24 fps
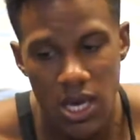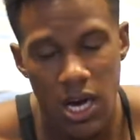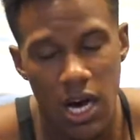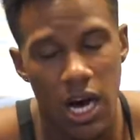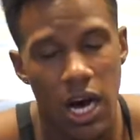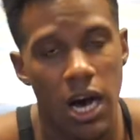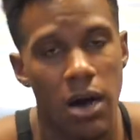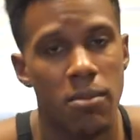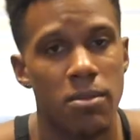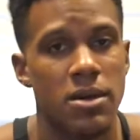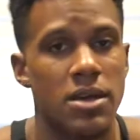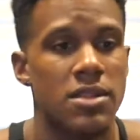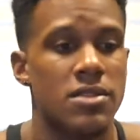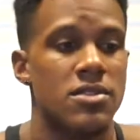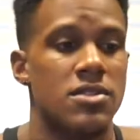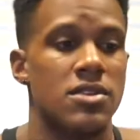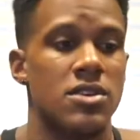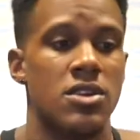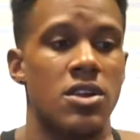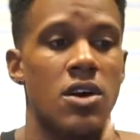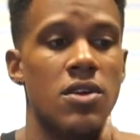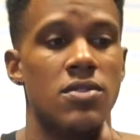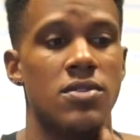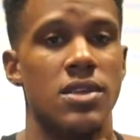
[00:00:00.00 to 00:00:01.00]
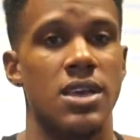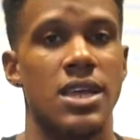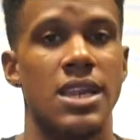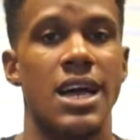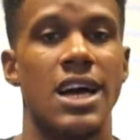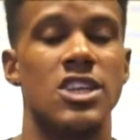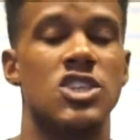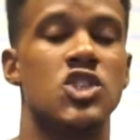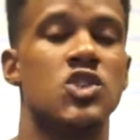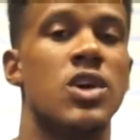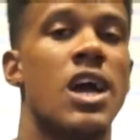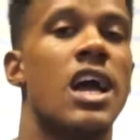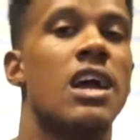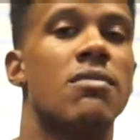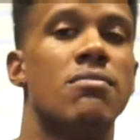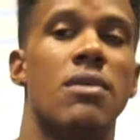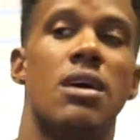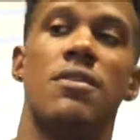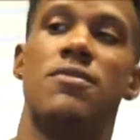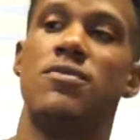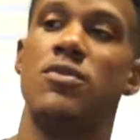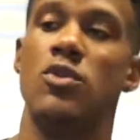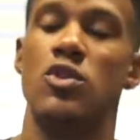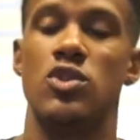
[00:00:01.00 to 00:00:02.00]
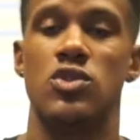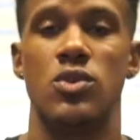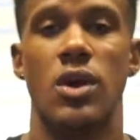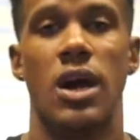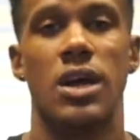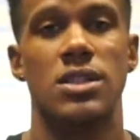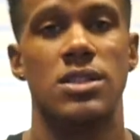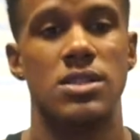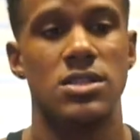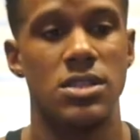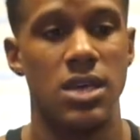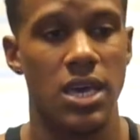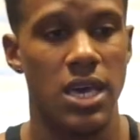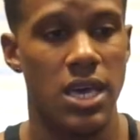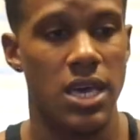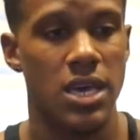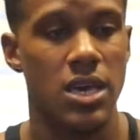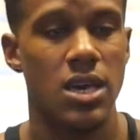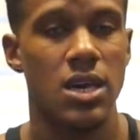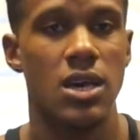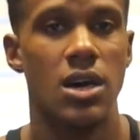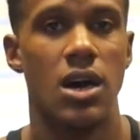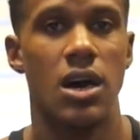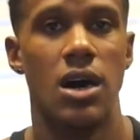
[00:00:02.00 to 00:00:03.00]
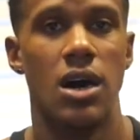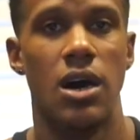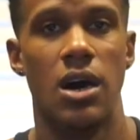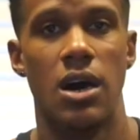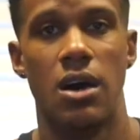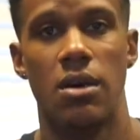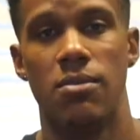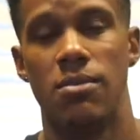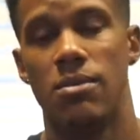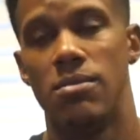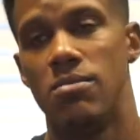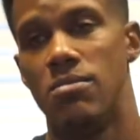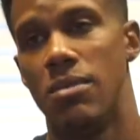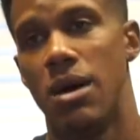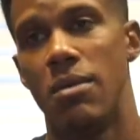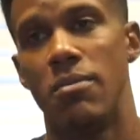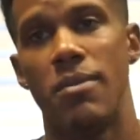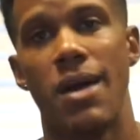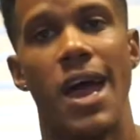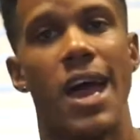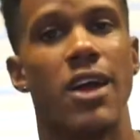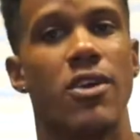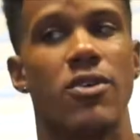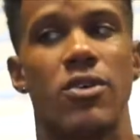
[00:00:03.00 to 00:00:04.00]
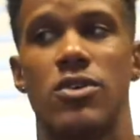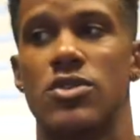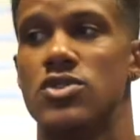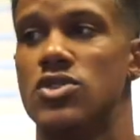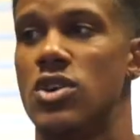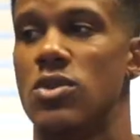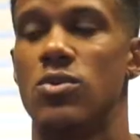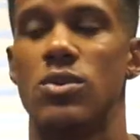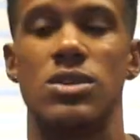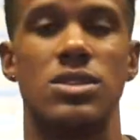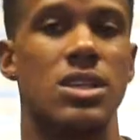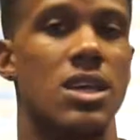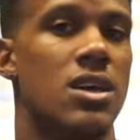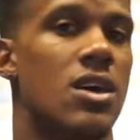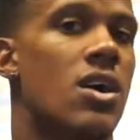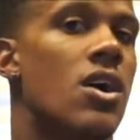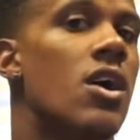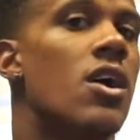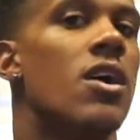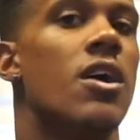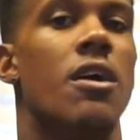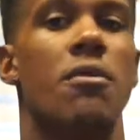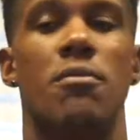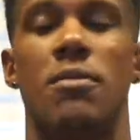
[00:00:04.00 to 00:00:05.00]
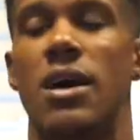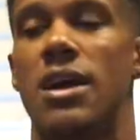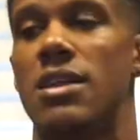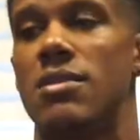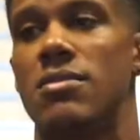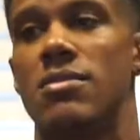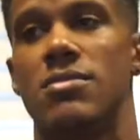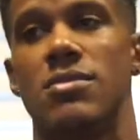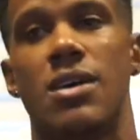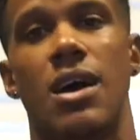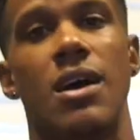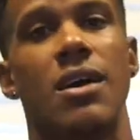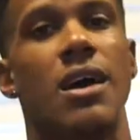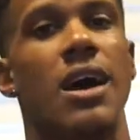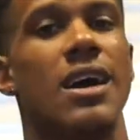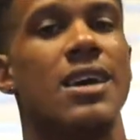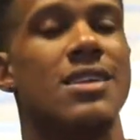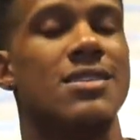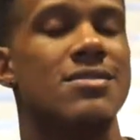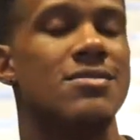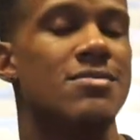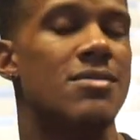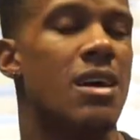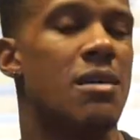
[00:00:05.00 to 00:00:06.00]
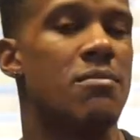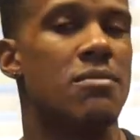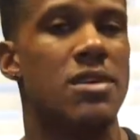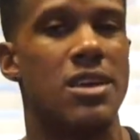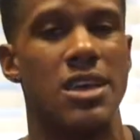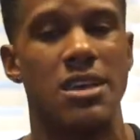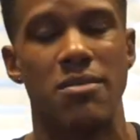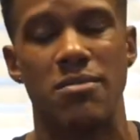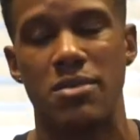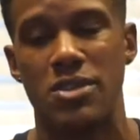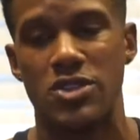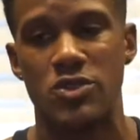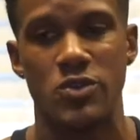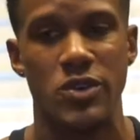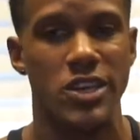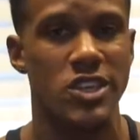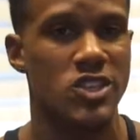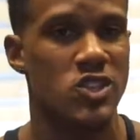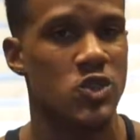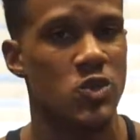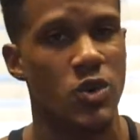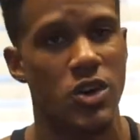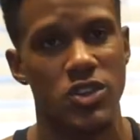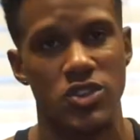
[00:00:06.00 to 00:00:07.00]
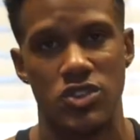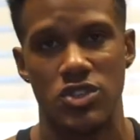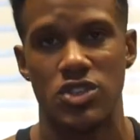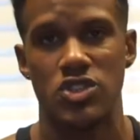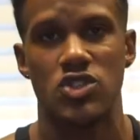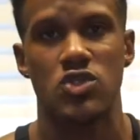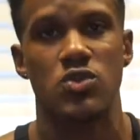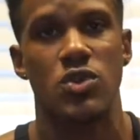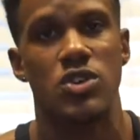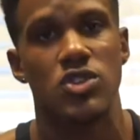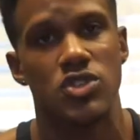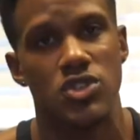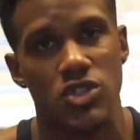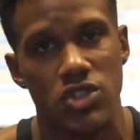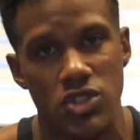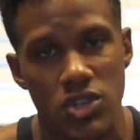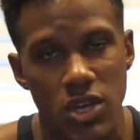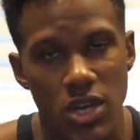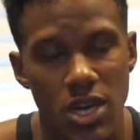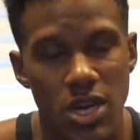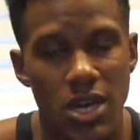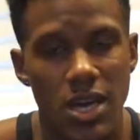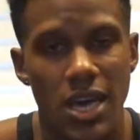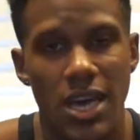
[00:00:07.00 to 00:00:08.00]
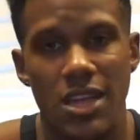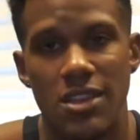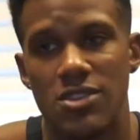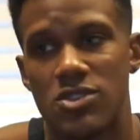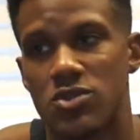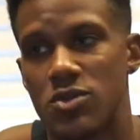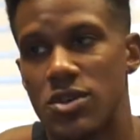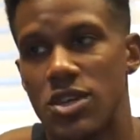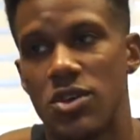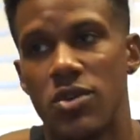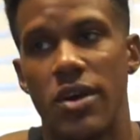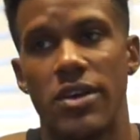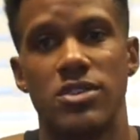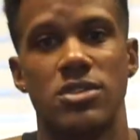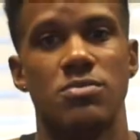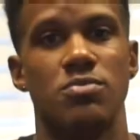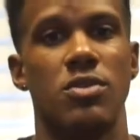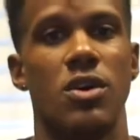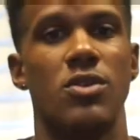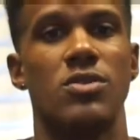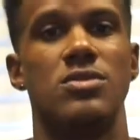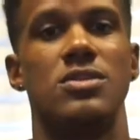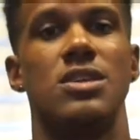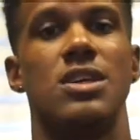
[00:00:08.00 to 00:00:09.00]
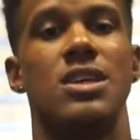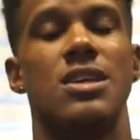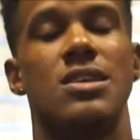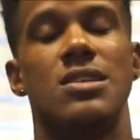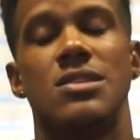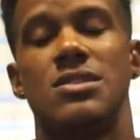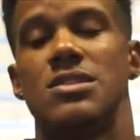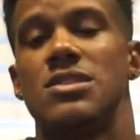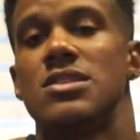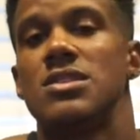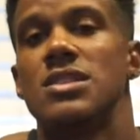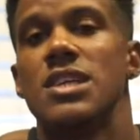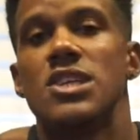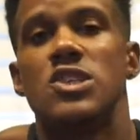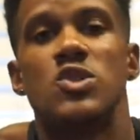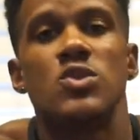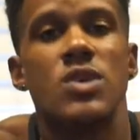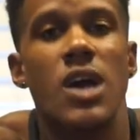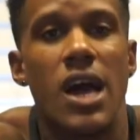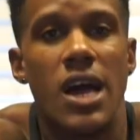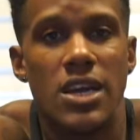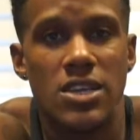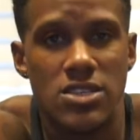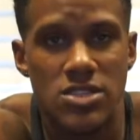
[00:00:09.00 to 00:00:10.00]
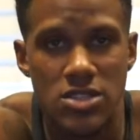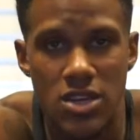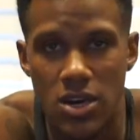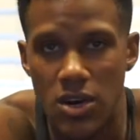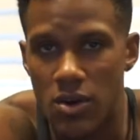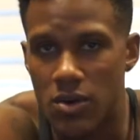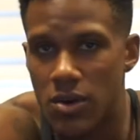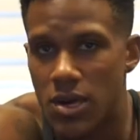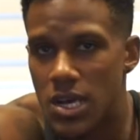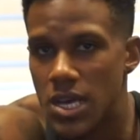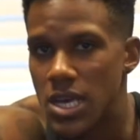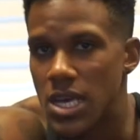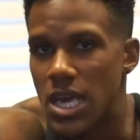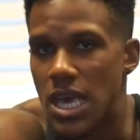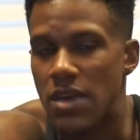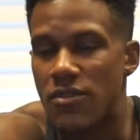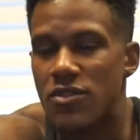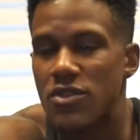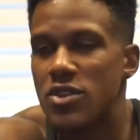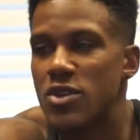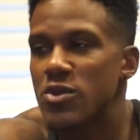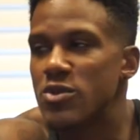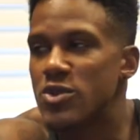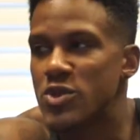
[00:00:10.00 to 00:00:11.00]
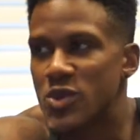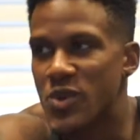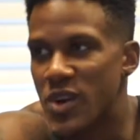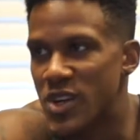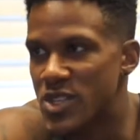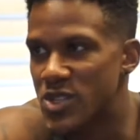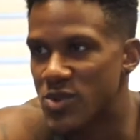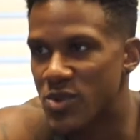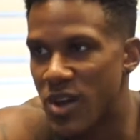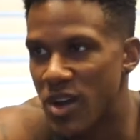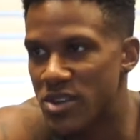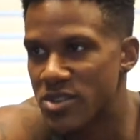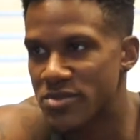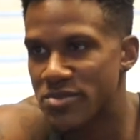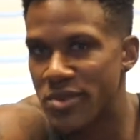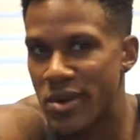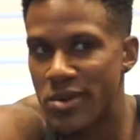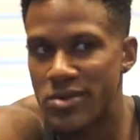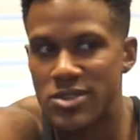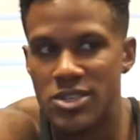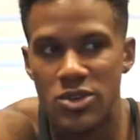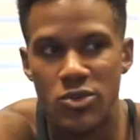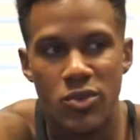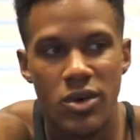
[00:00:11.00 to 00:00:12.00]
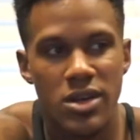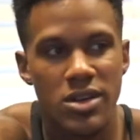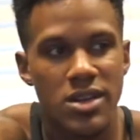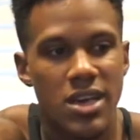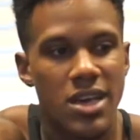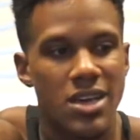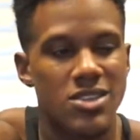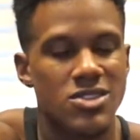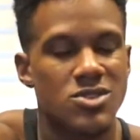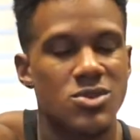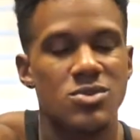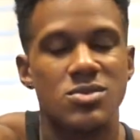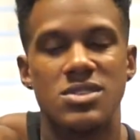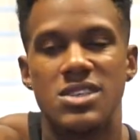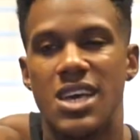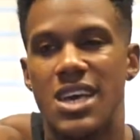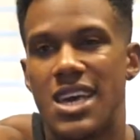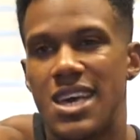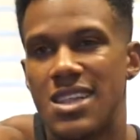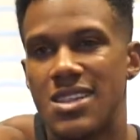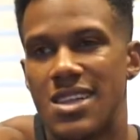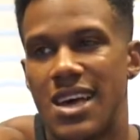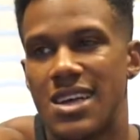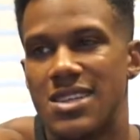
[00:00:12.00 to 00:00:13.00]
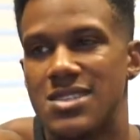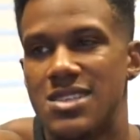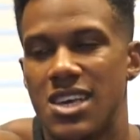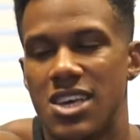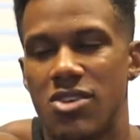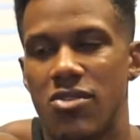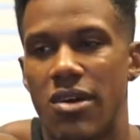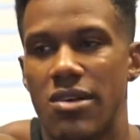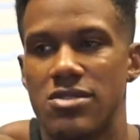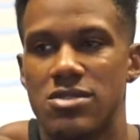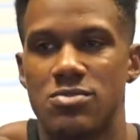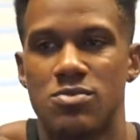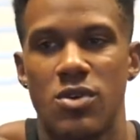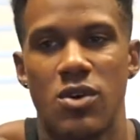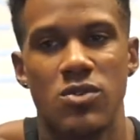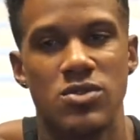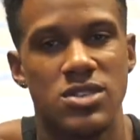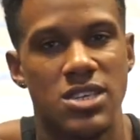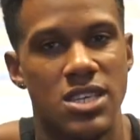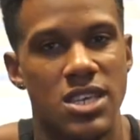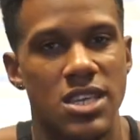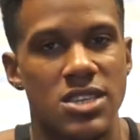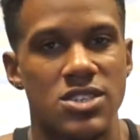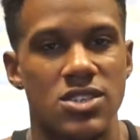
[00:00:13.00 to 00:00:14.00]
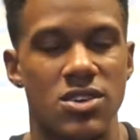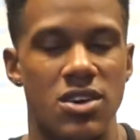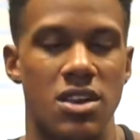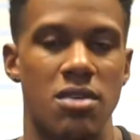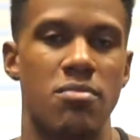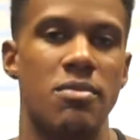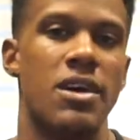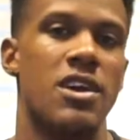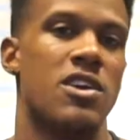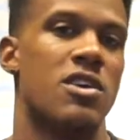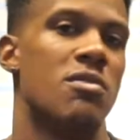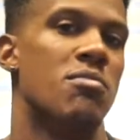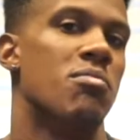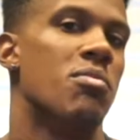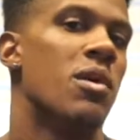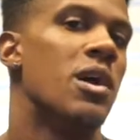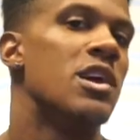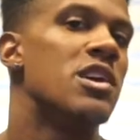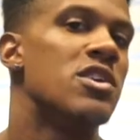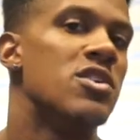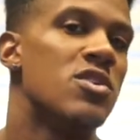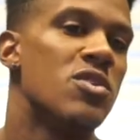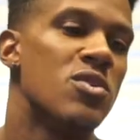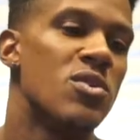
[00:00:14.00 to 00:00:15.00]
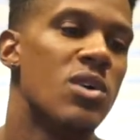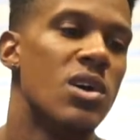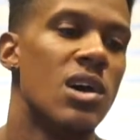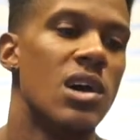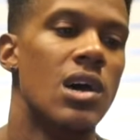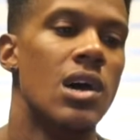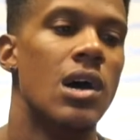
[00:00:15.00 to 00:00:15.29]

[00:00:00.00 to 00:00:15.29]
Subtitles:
And I track my food throughout the day. My macros are what they are. I'm in between 200 and 220 grams of protein. And just to let you guys know, if you do 200 grams of protein one day and 210, like 10 grams of protein isn't going to make or break you.